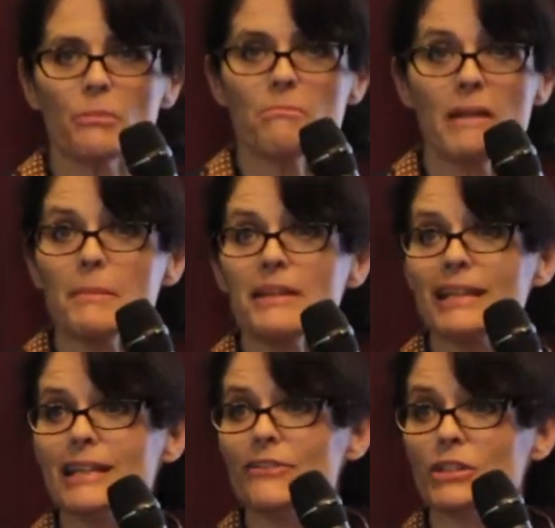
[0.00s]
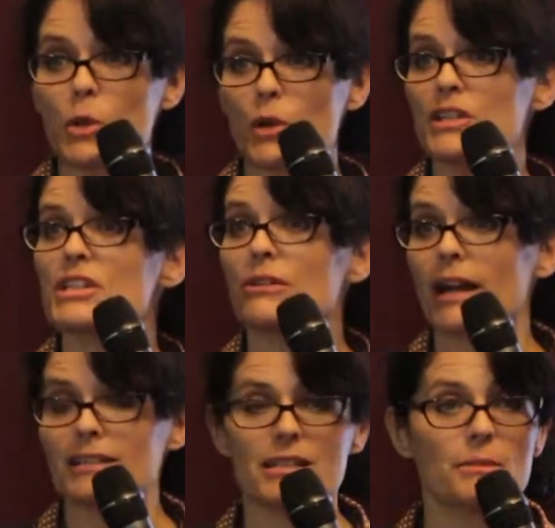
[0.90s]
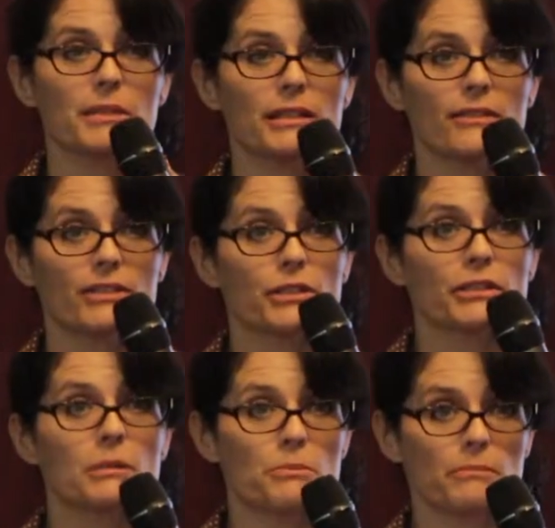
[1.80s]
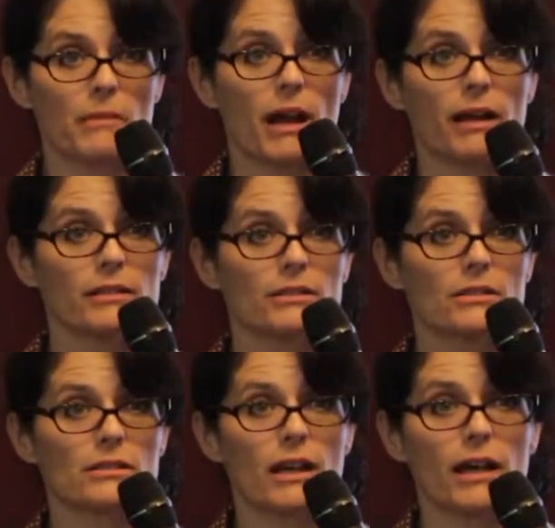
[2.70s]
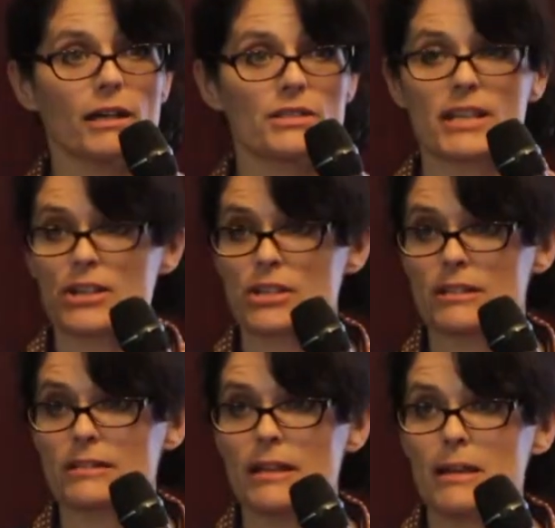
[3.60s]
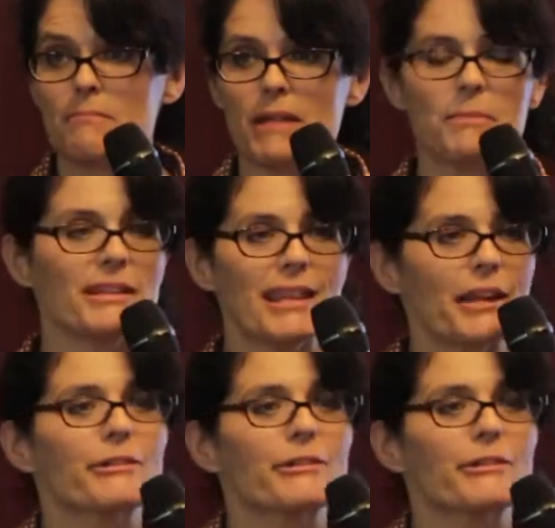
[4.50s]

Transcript: maybe even course correct in the middle of a learning session. Maybe